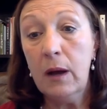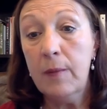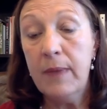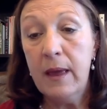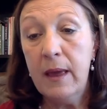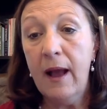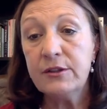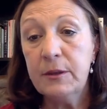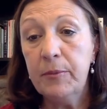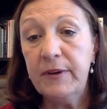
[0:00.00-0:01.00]
actually
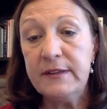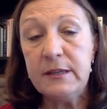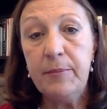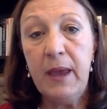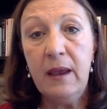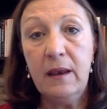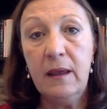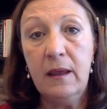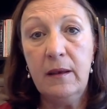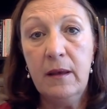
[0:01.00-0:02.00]
participate
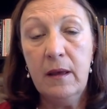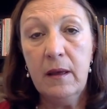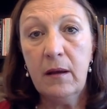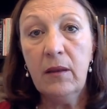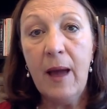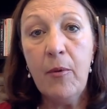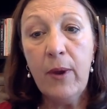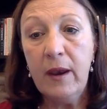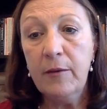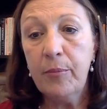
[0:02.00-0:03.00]
in
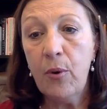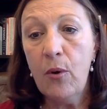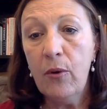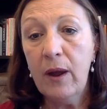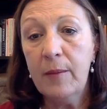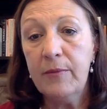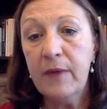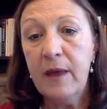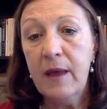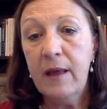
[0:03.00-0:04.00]
collaborated programs
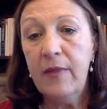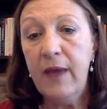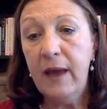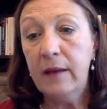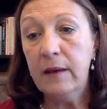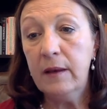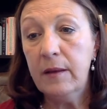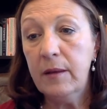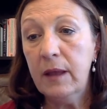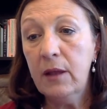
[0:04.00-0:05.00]
that
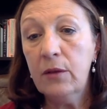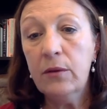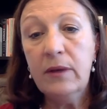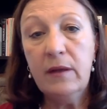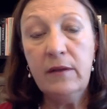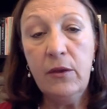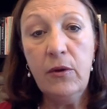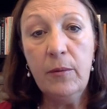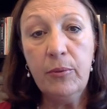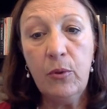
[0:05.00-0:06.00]
include continued
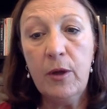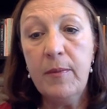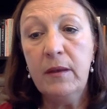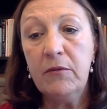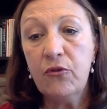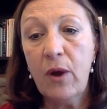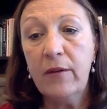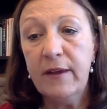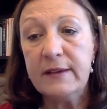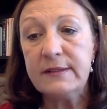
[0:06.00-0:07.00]
employment, drug
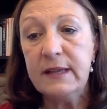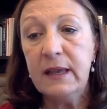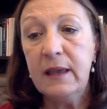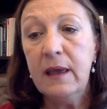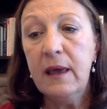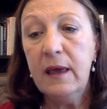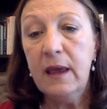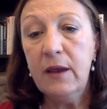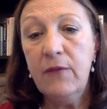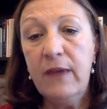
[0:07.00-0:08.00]
testing,
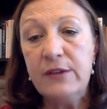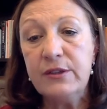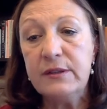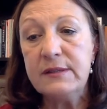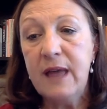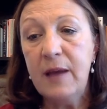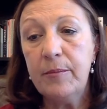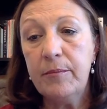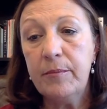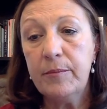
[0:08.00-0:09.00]
innovations that
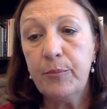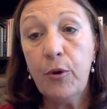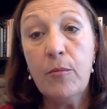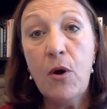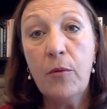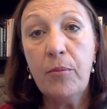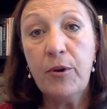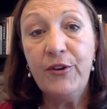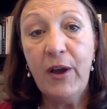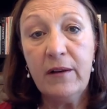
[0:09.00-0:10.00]
promote
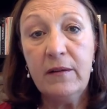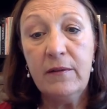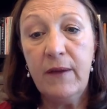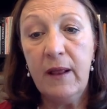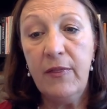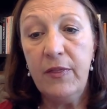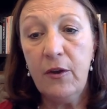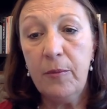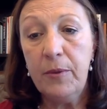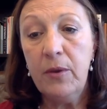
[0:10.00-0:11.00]
productive and
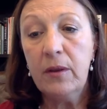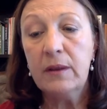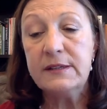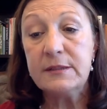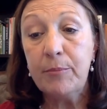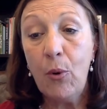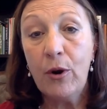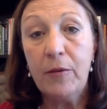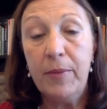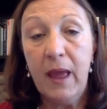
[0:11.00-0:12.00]
therapeutically
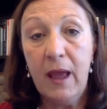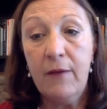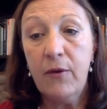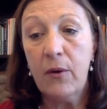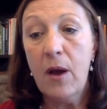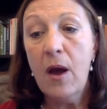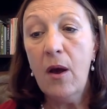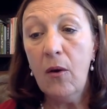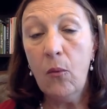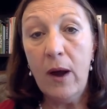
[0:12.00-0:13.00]
supported behavior
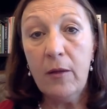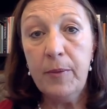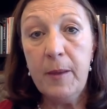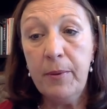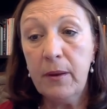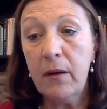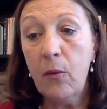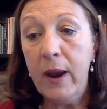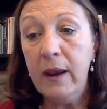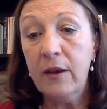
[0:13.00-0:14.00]
while people are
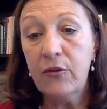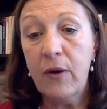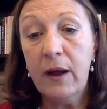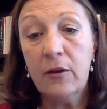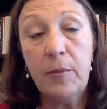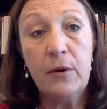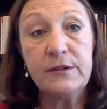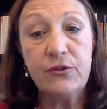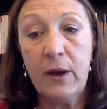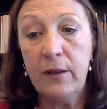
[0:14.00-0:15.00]
awaiting trial or
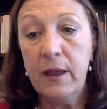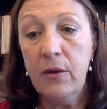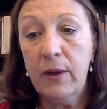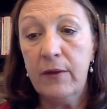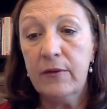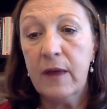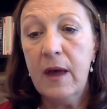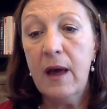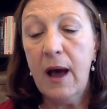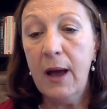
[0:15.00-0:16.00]
post-trial hearings.
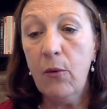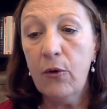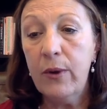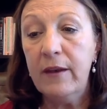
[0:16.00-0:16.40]
I will create a